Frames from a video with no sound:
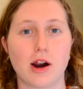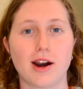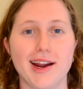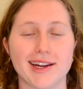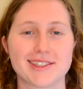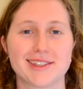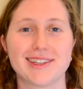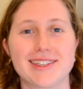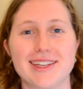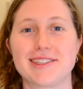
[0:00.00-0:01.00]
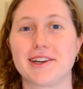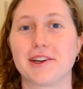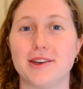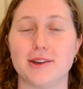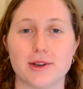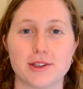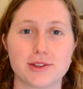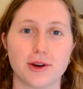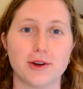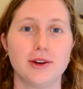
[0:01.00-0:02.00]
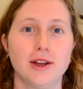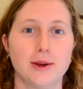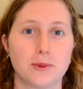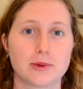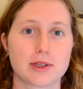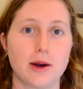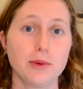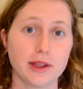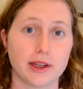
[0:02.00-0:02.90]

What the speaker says: All right, so let's get stuck into it. So we'll start with the